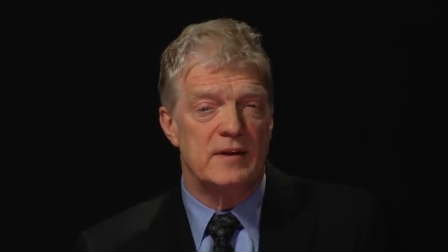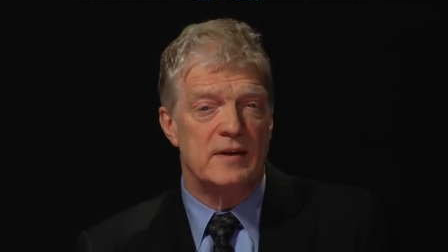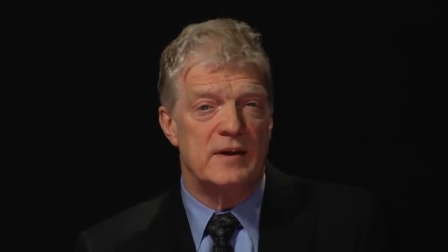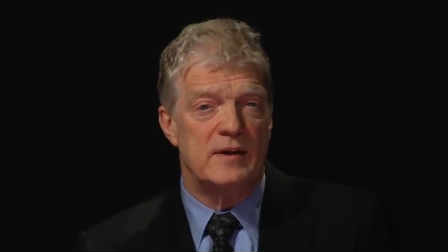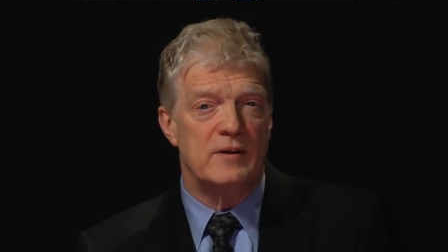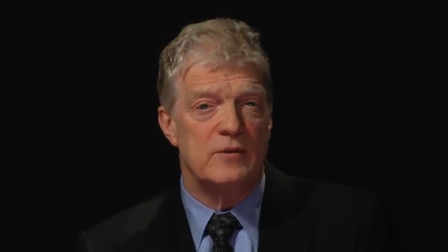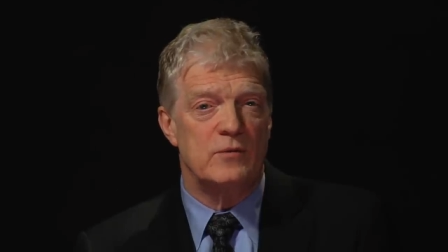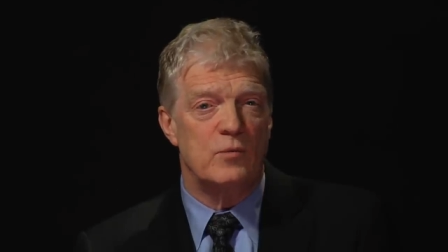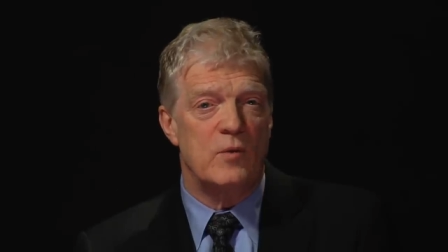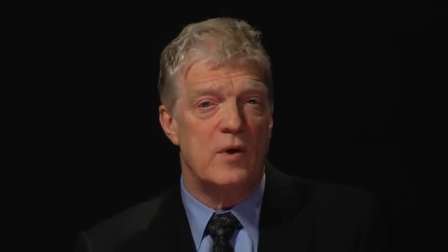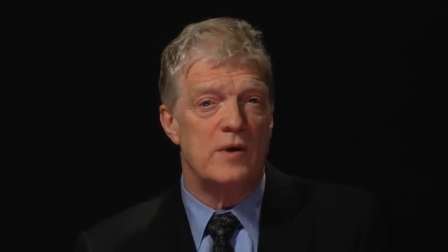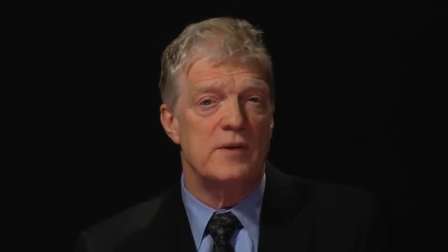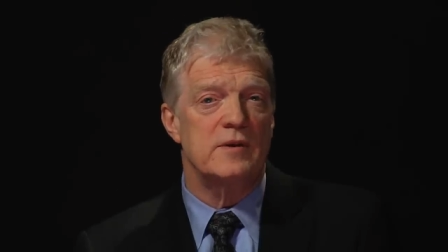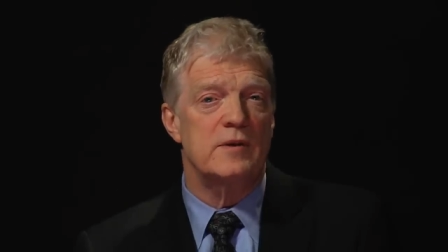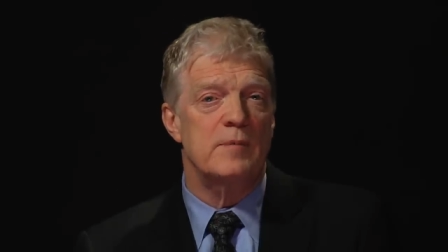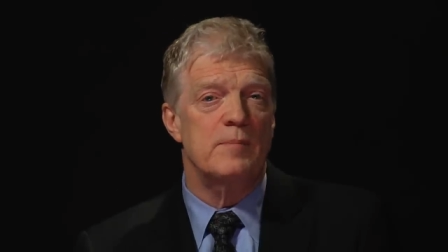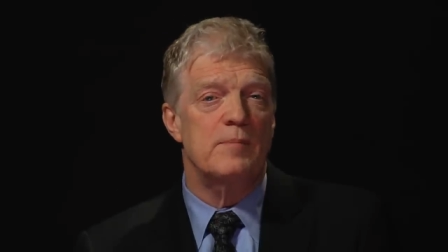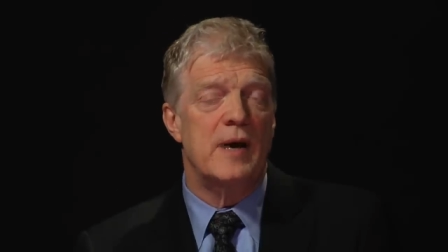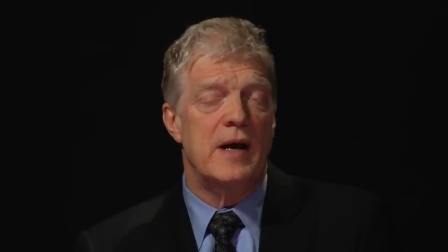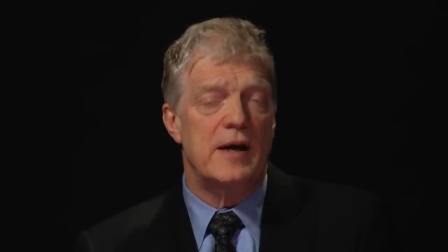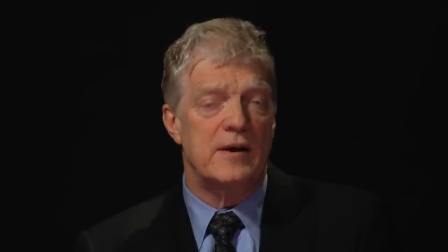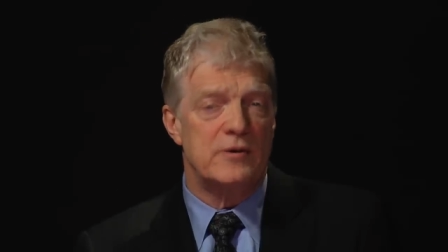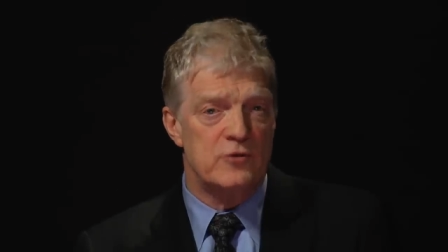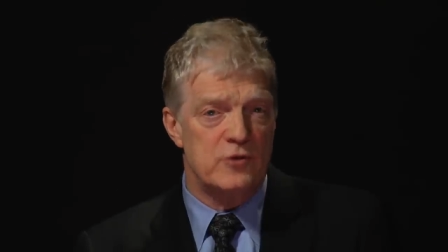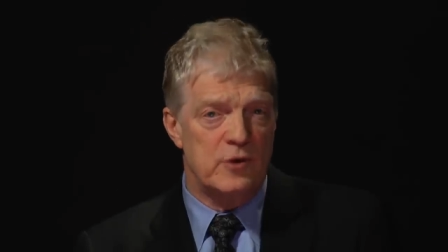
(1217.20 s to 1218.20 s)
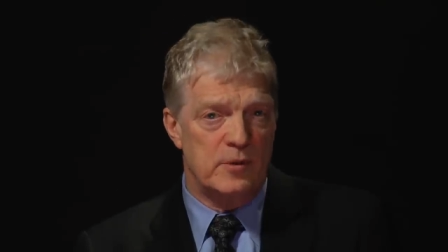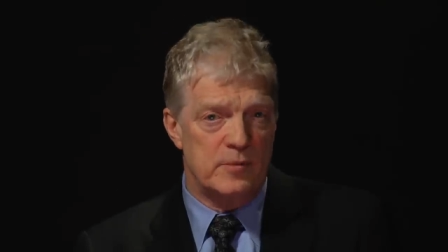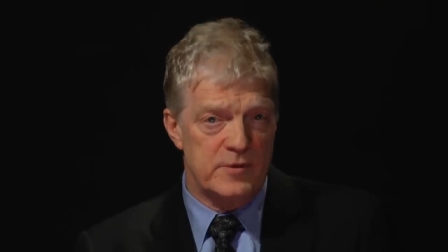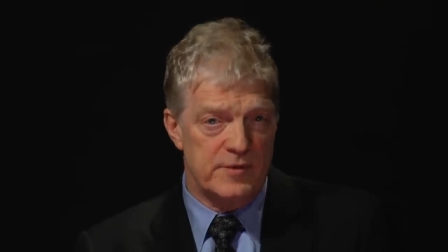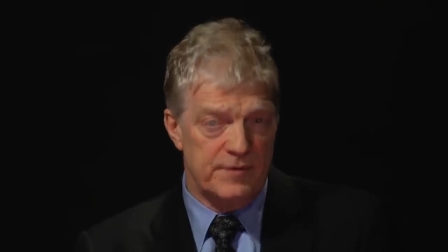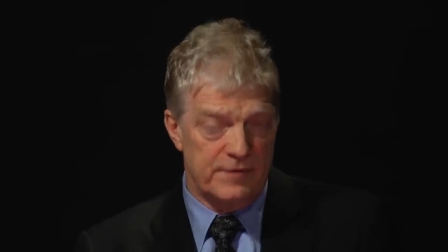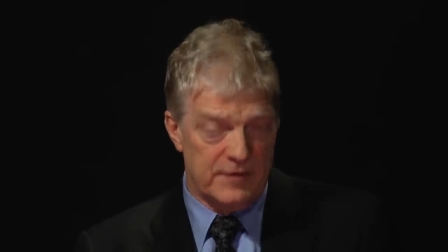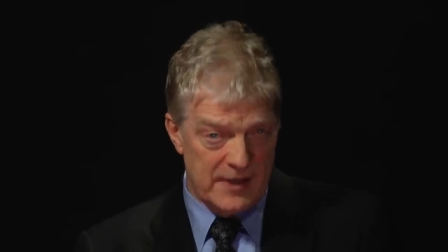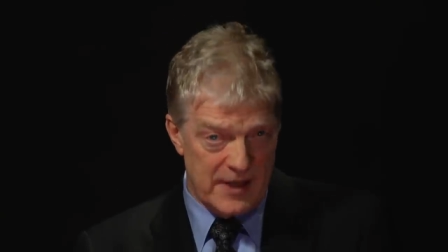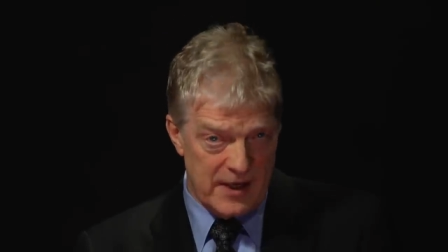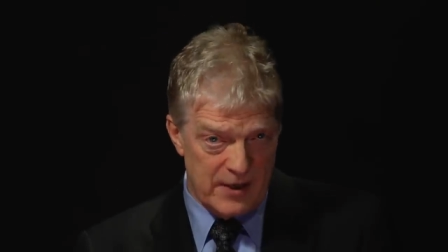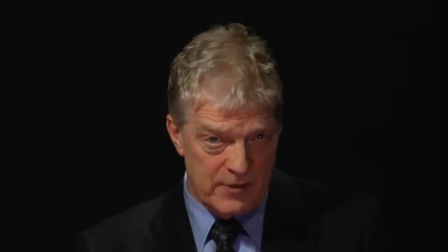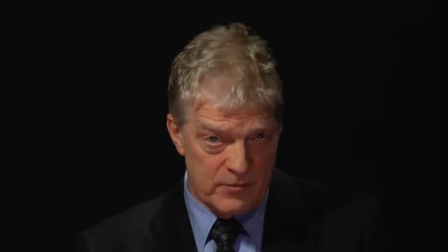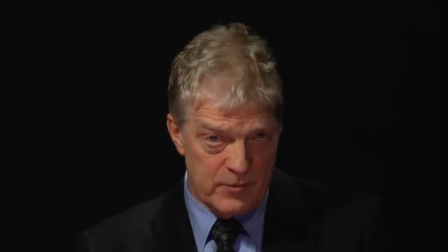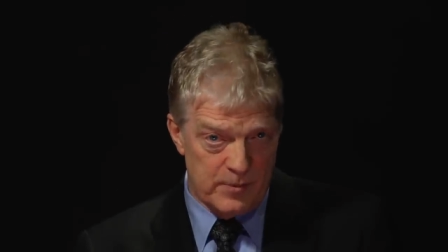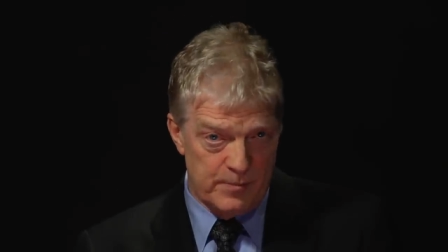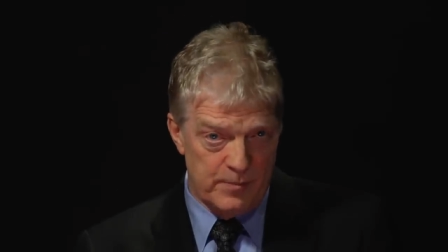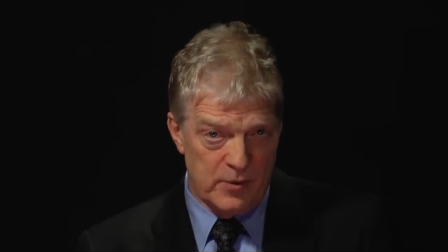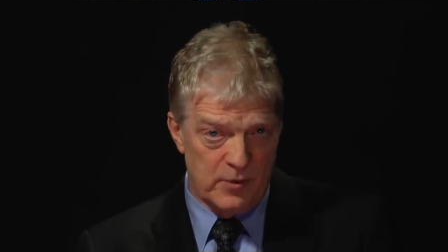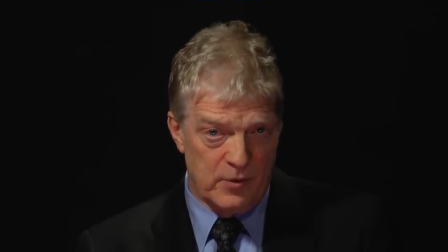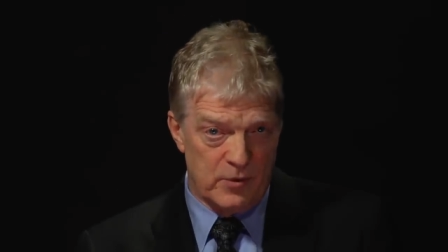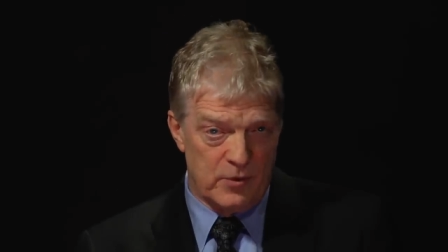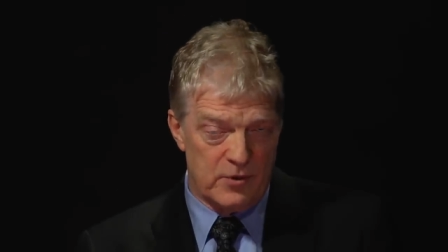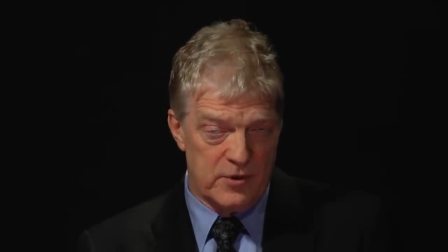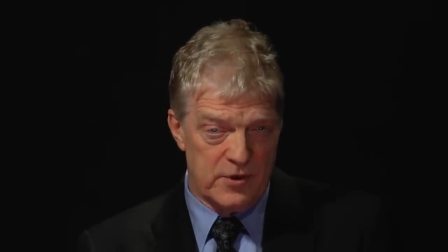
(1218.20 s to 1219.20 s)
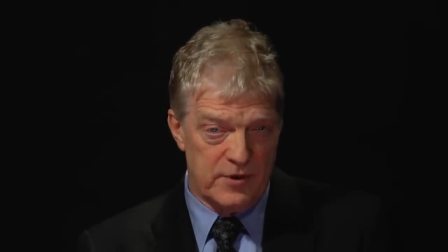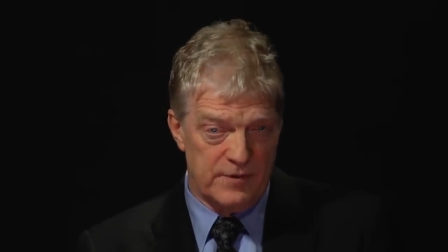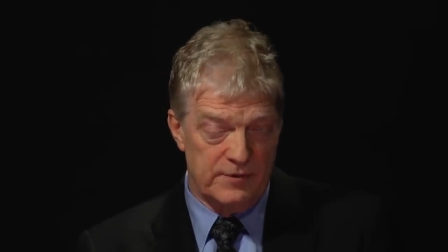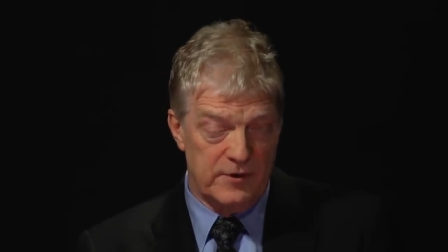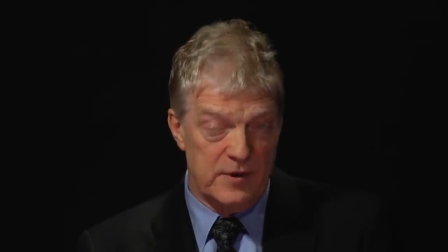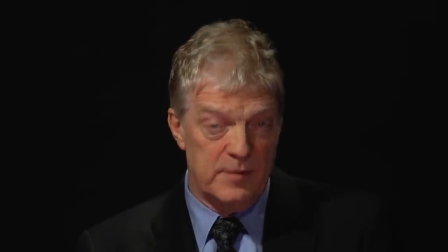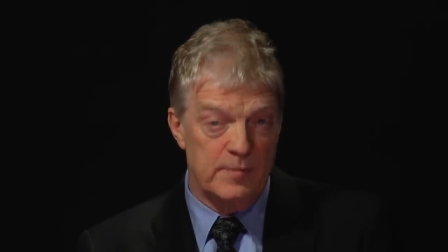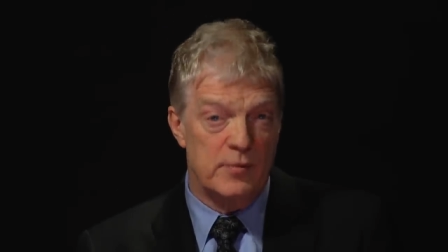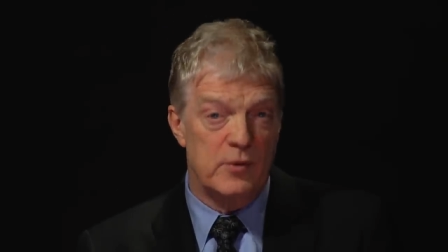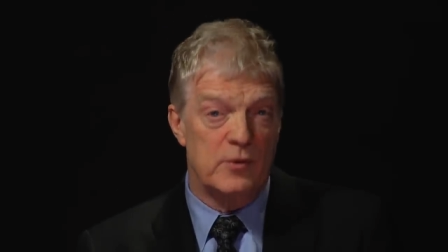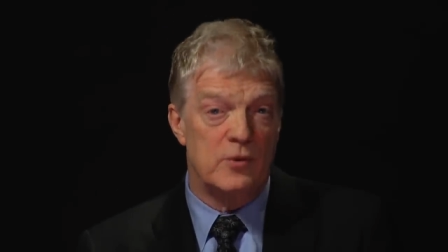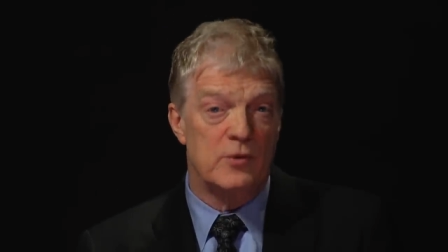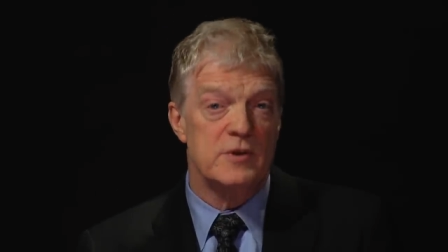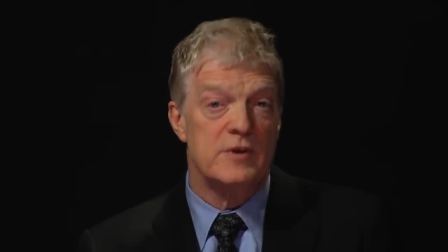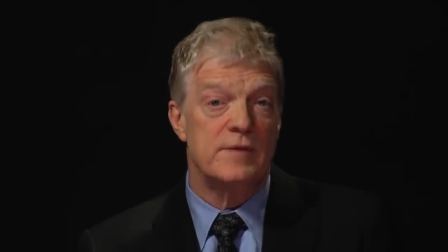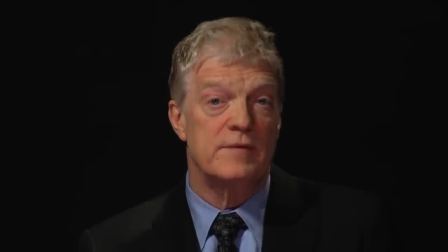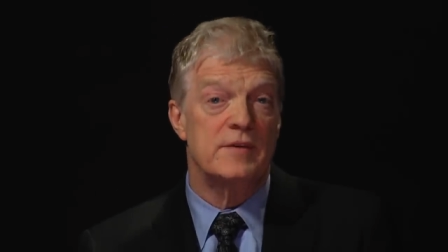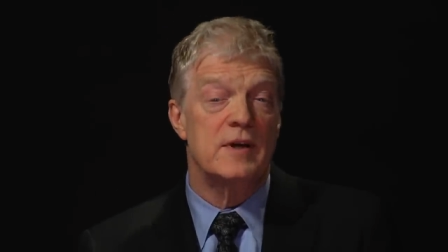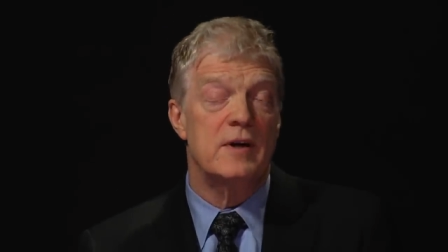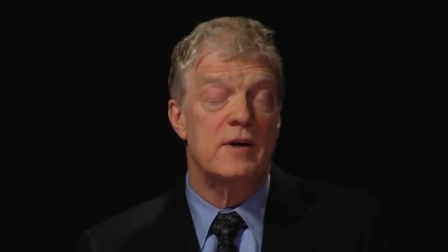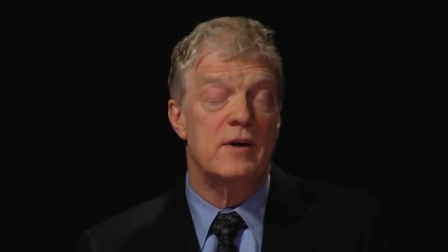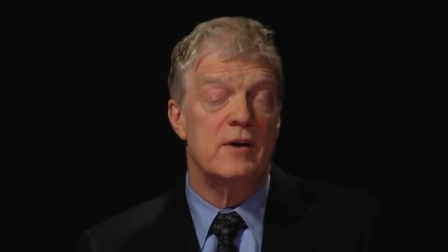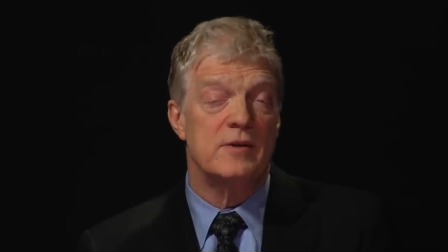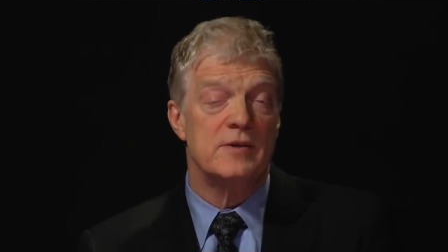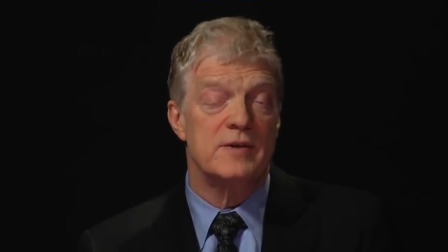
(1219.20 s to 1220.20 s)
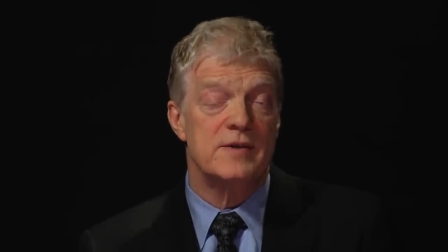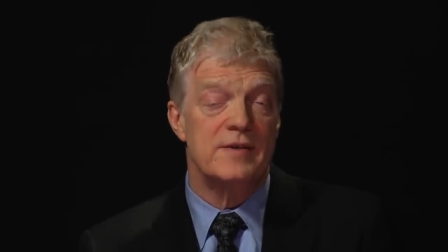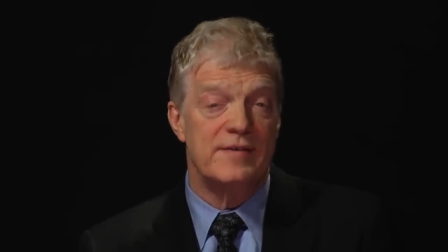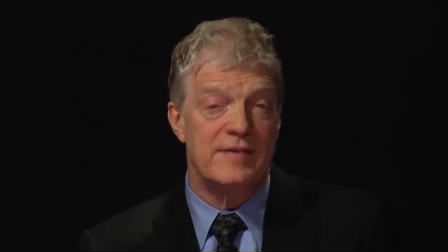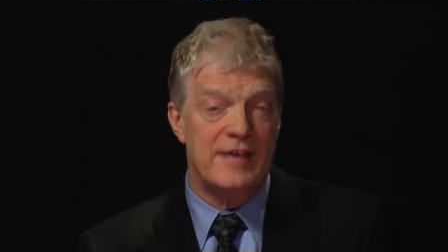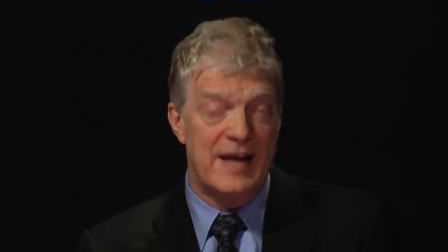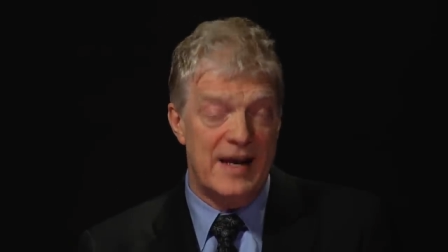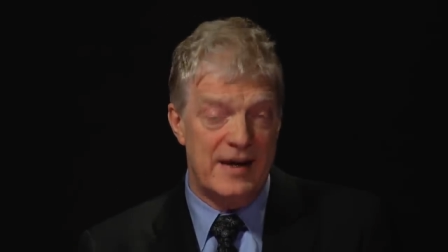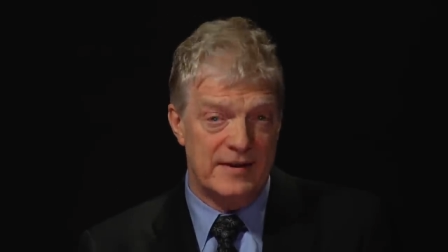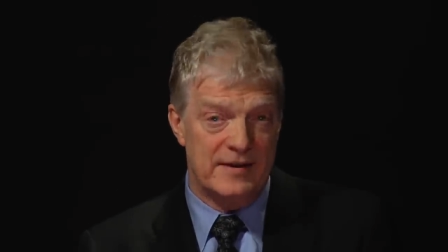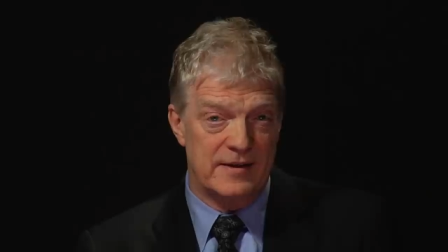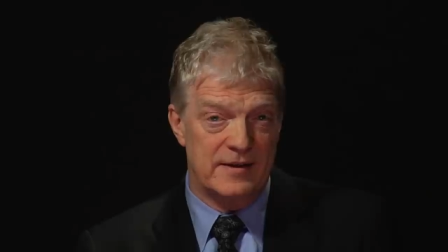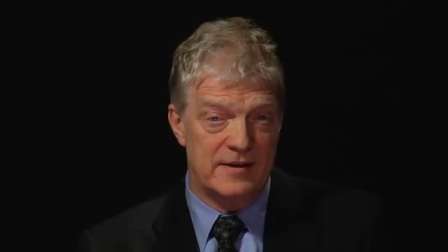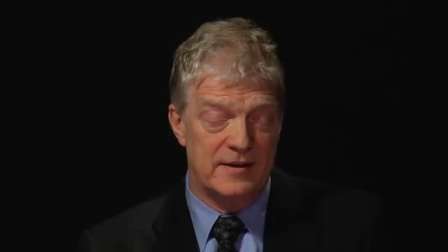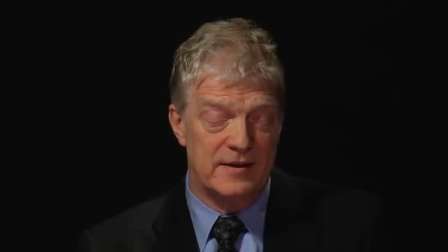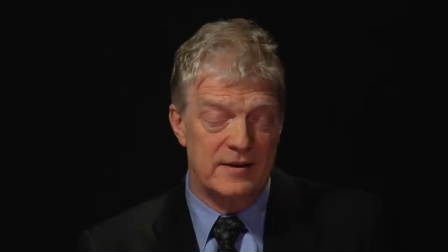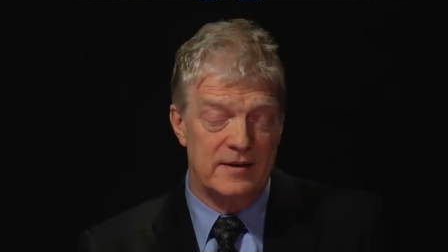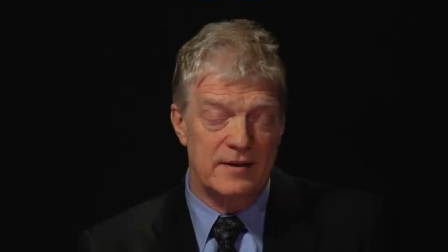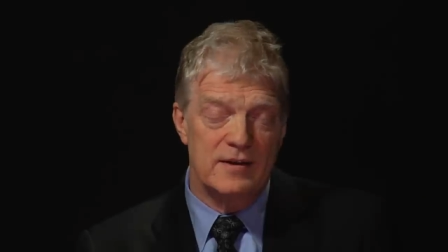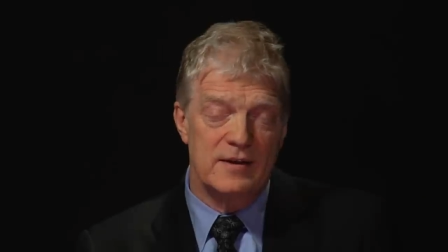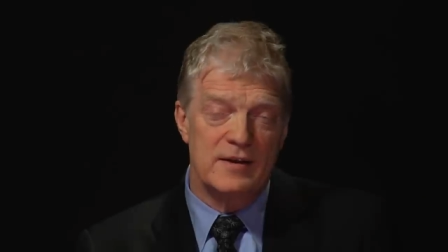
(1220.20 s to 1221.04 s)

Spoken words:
And one of the backdrops for that report of the importance of the arts then